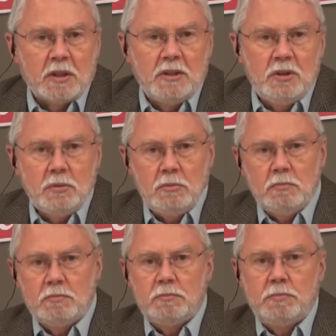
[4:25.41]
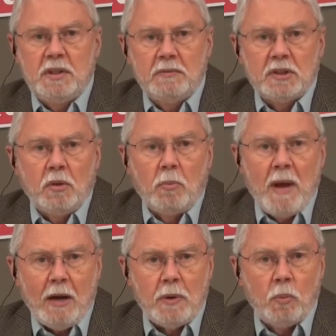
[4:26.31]
can you give us a little
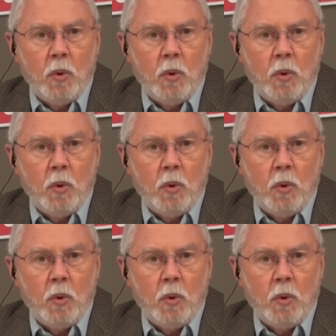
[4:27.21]
background?